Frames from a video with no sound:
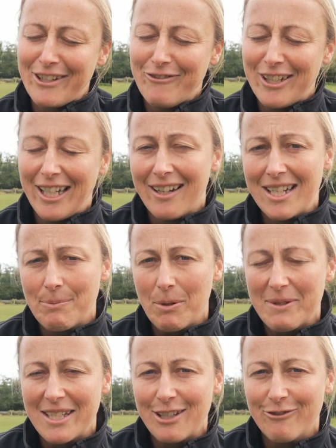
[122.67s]
don't really like to
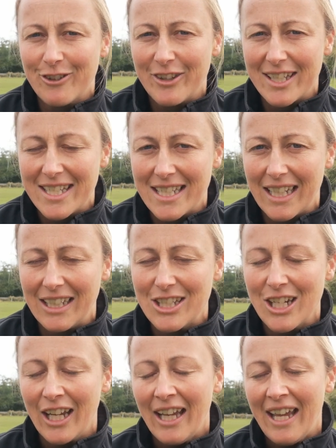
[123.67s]
put myself on that stage.